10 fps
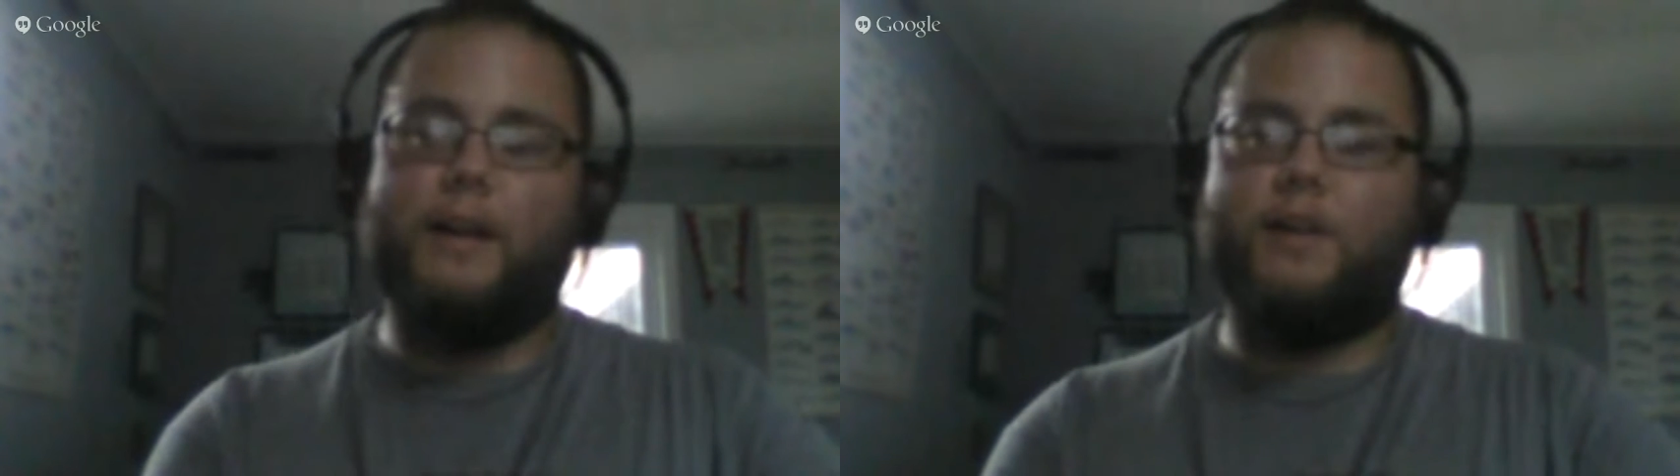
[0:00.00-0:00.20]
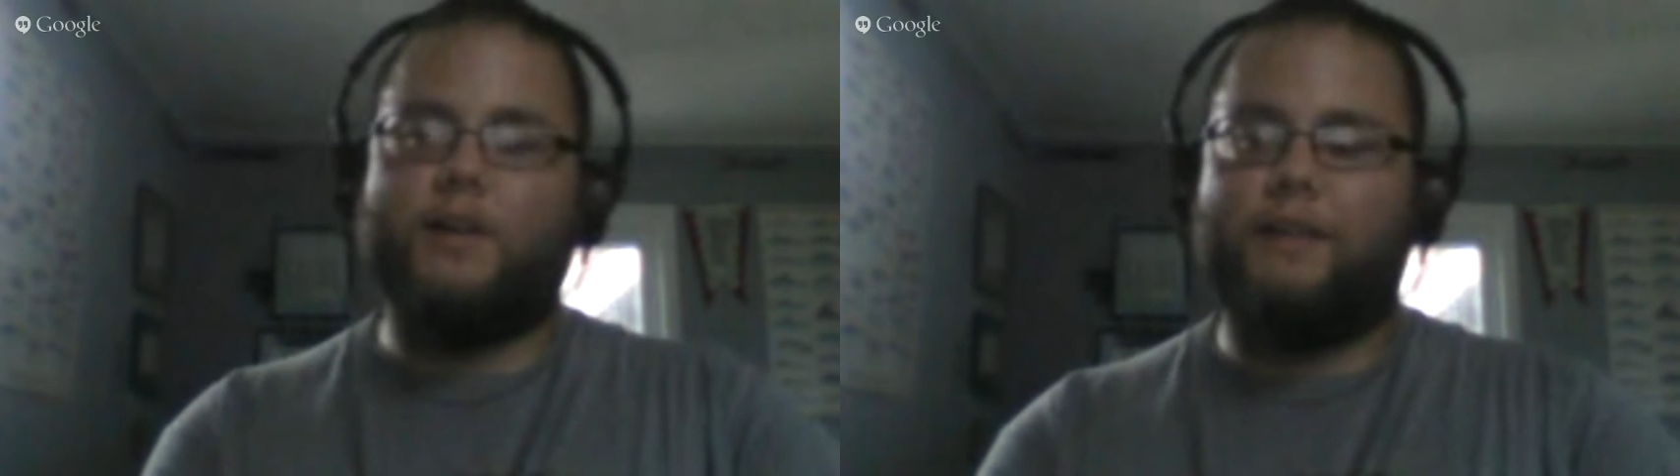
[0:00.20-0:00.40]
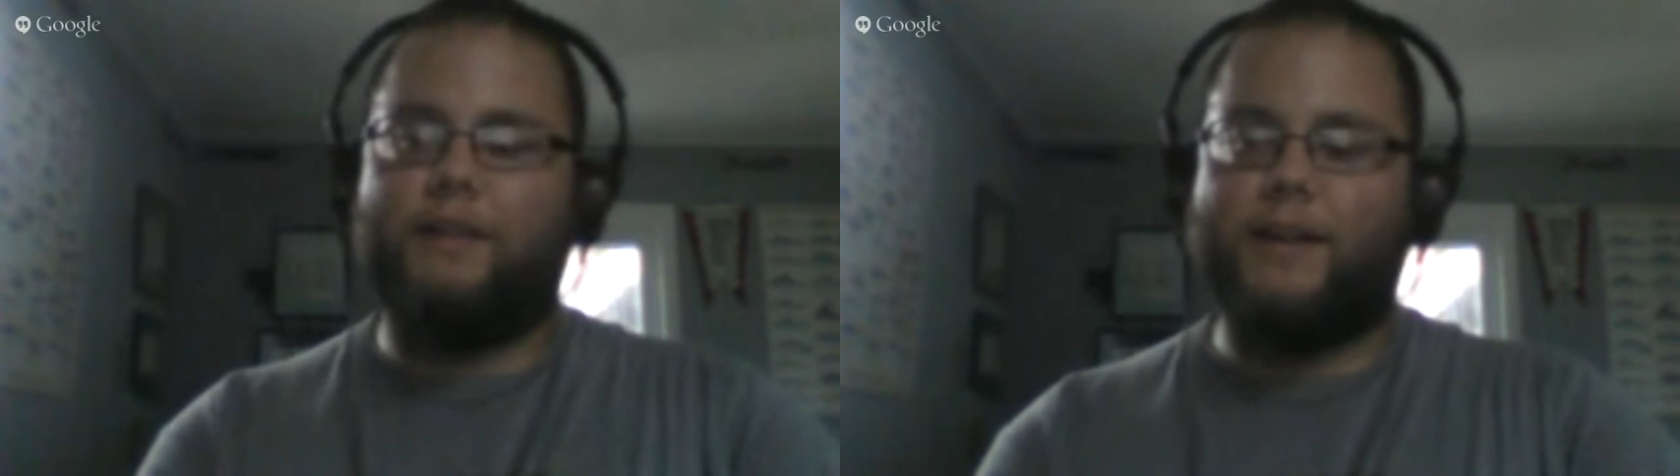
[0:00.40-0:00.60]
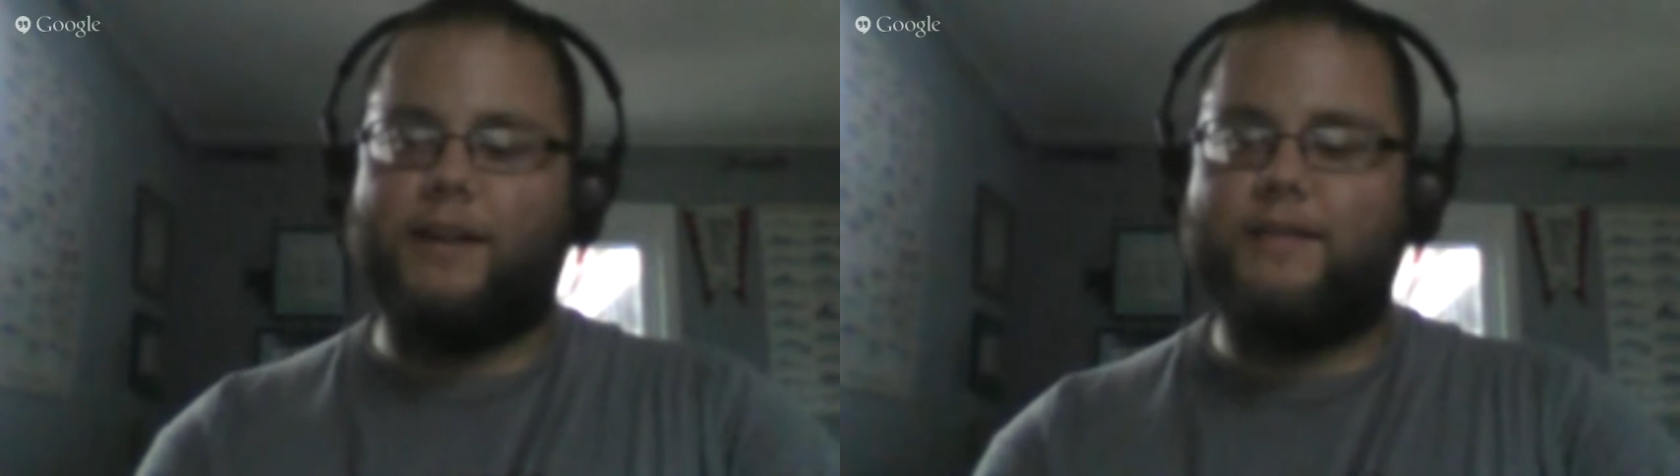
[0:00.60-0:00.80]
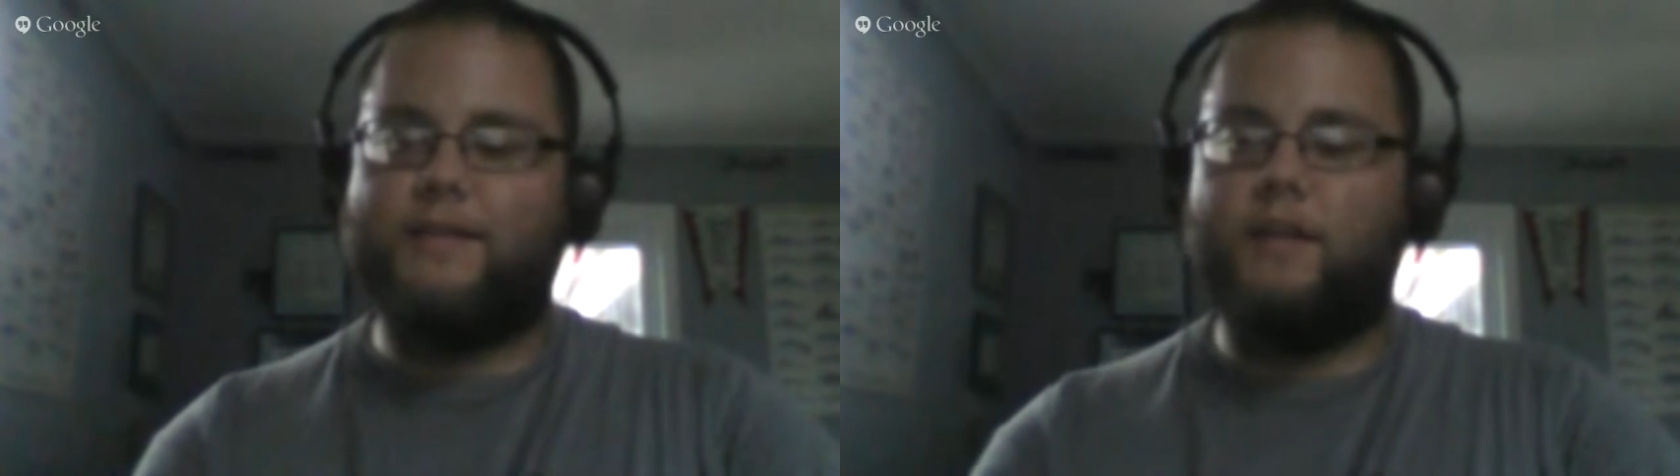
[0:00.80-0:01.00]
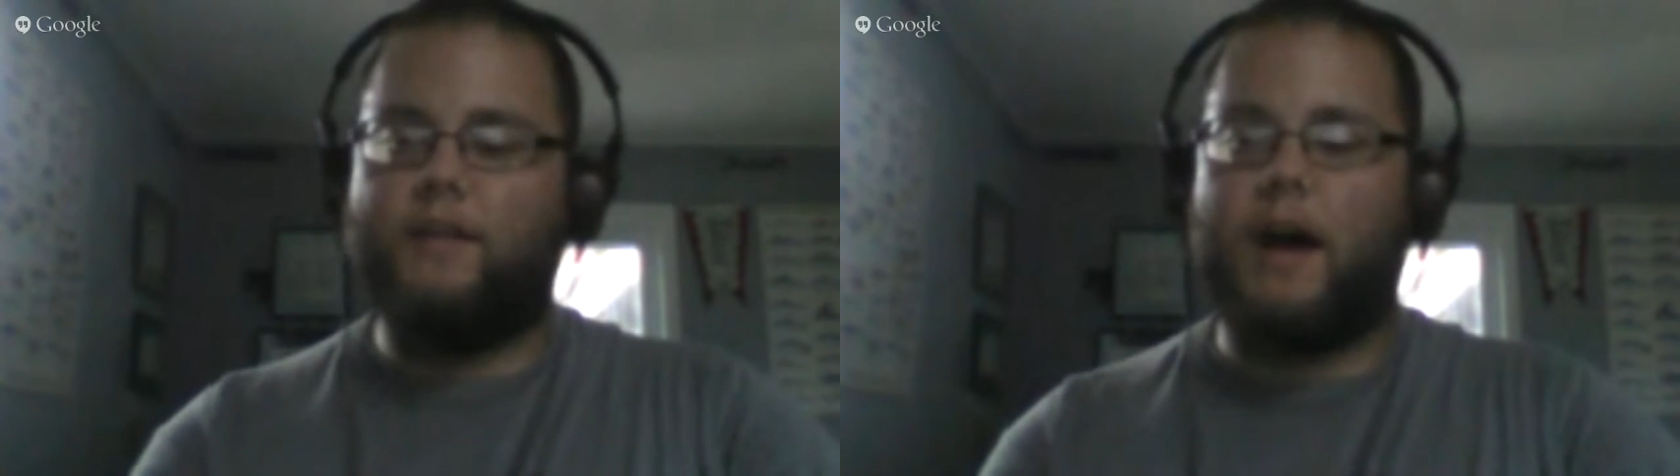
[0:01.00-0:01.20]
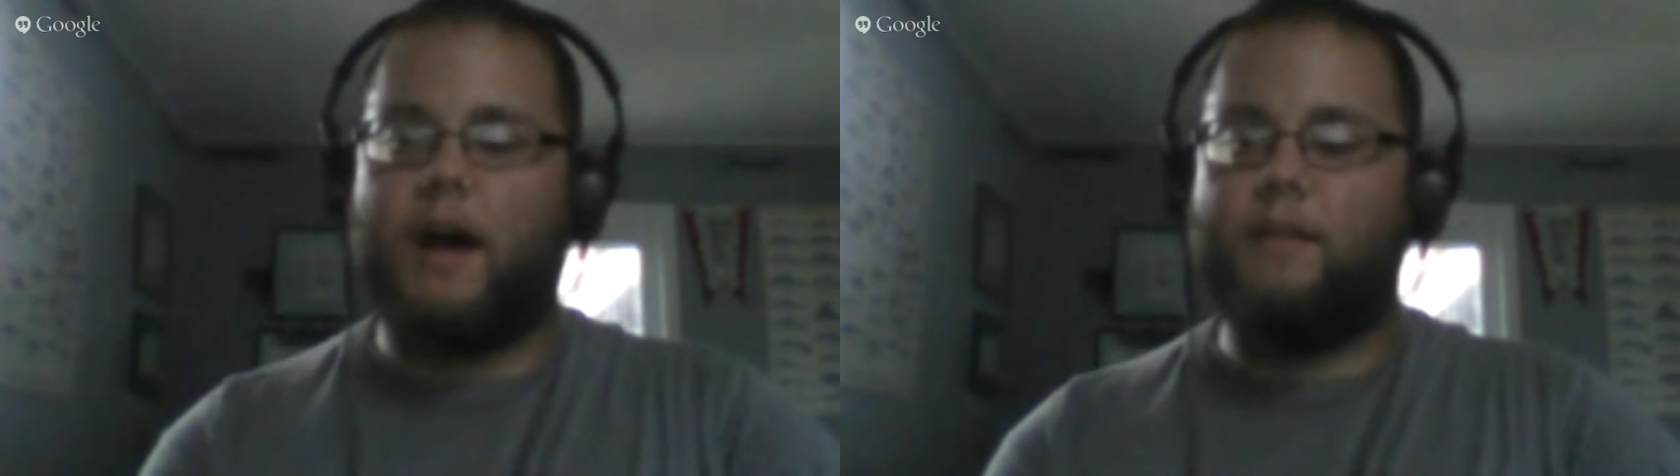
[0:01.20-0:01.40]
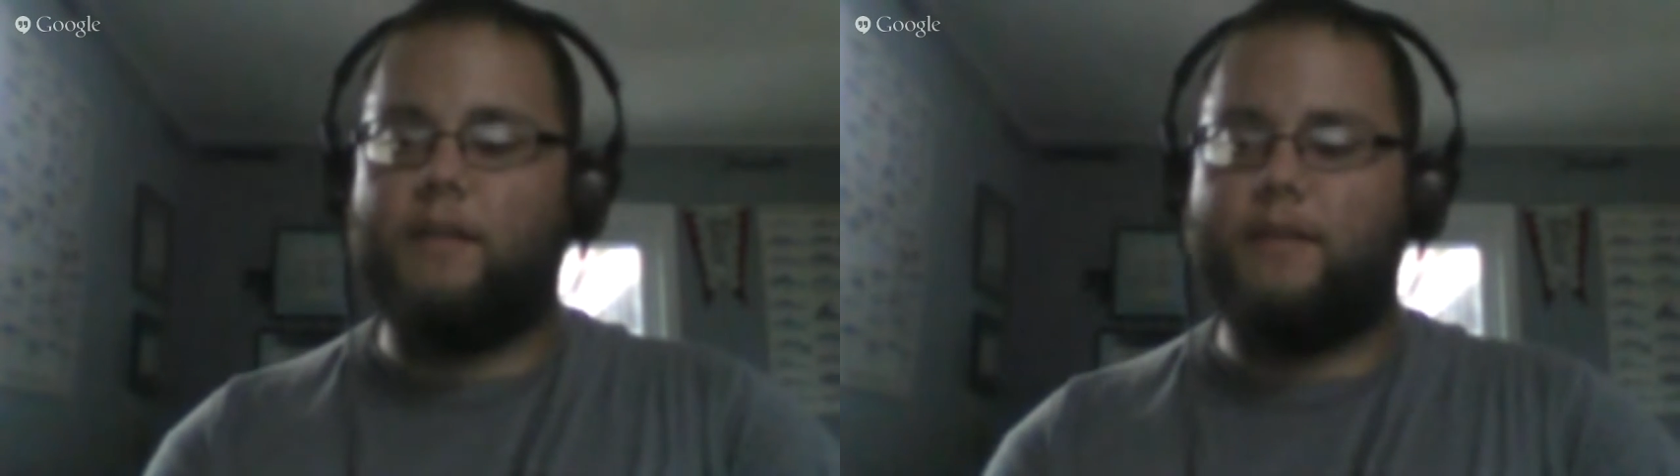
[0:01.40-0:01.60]
Sorry, Vince.
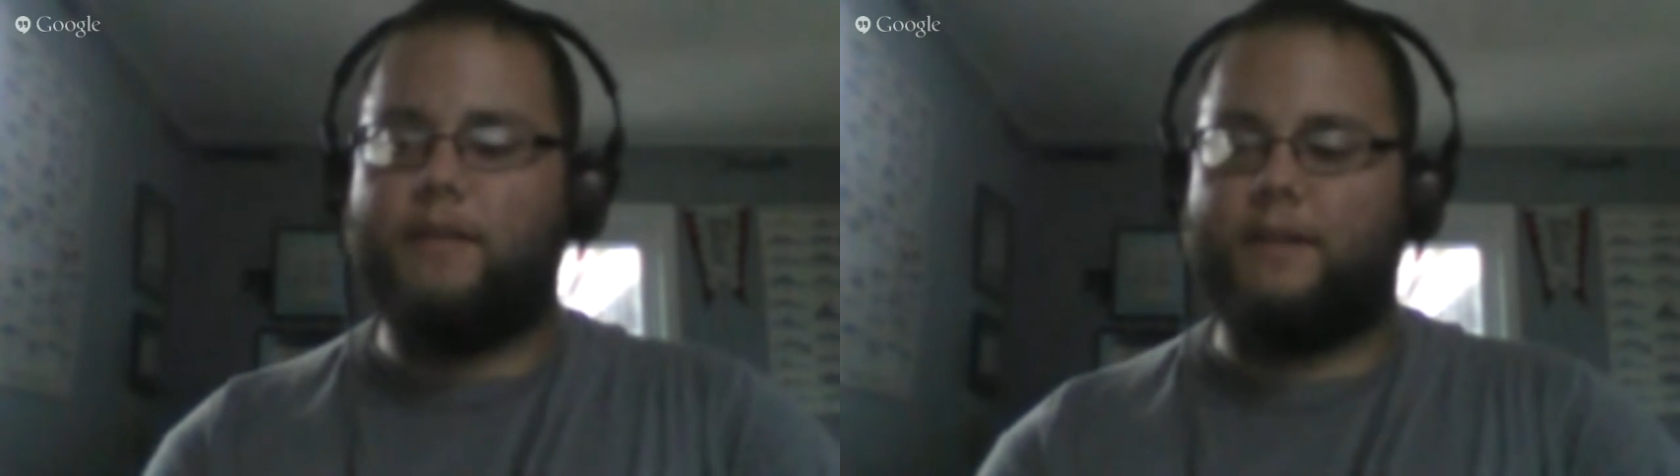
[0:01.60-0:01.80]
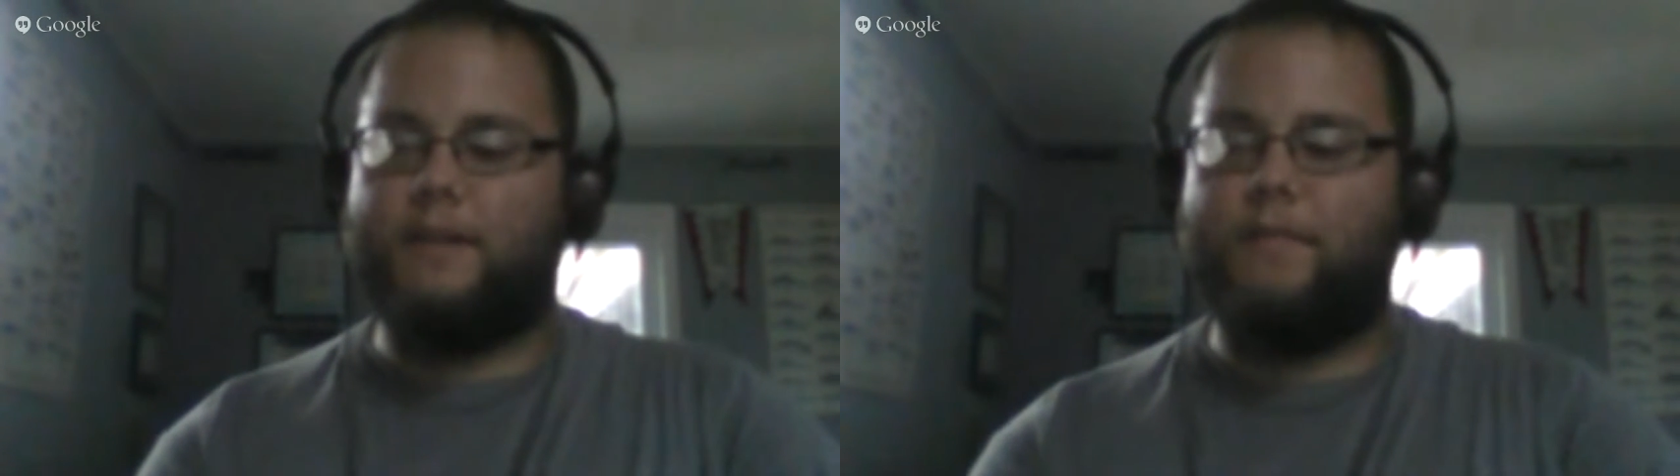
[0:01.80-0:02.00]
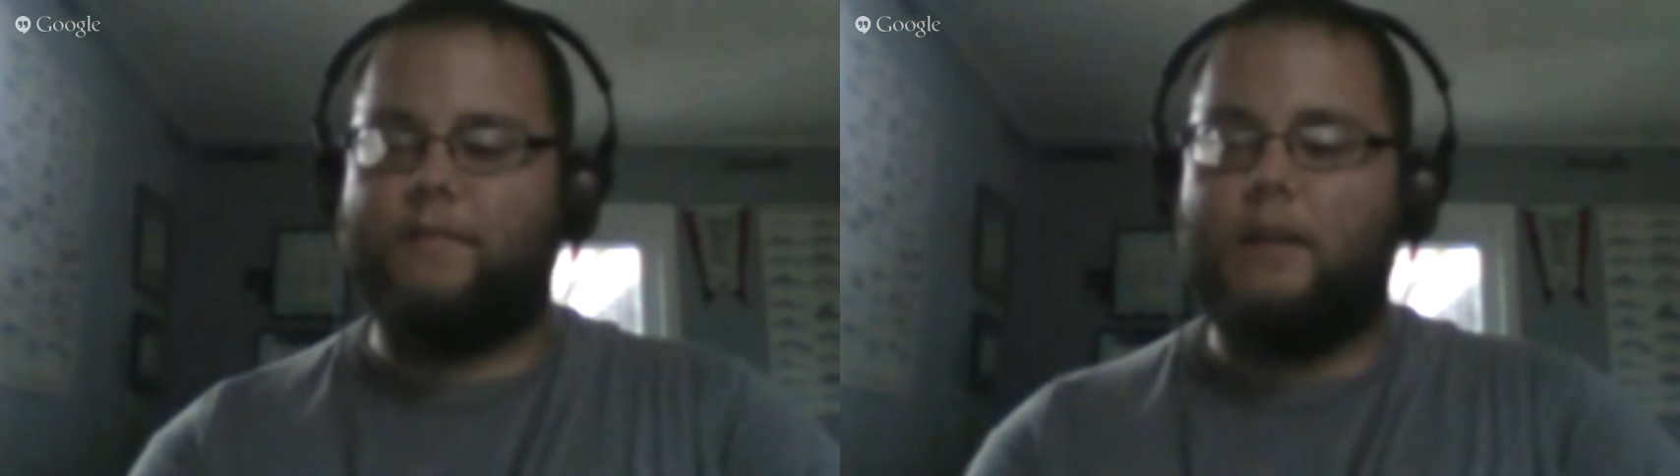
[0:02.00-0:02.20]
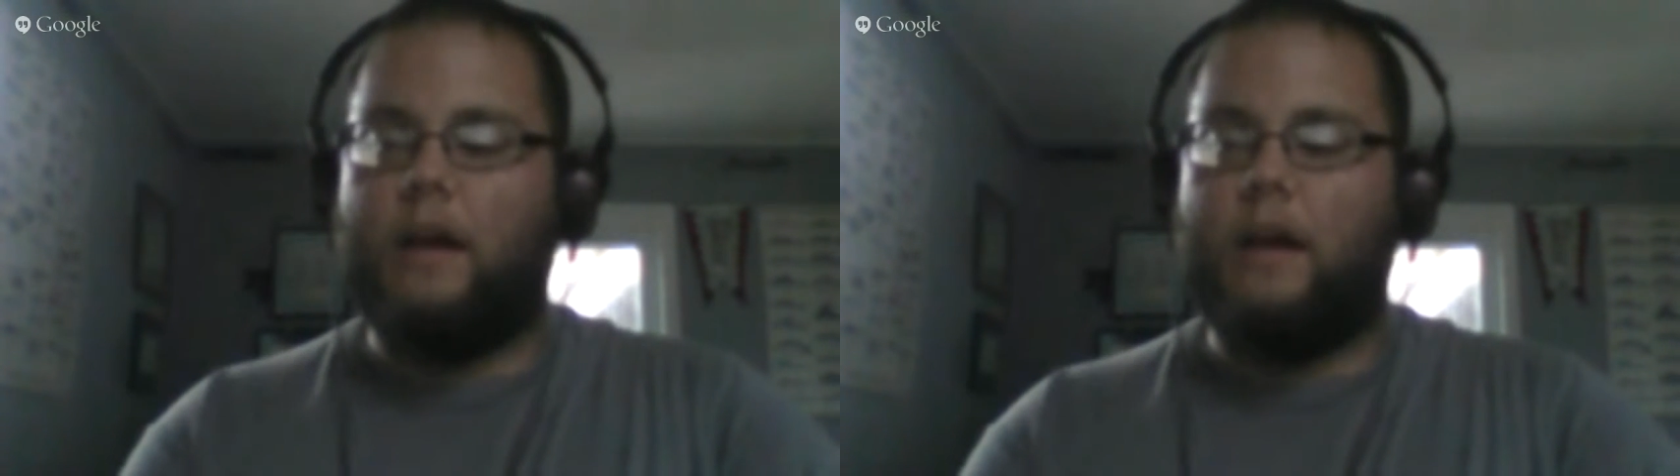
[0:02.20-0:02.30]
I'm busy.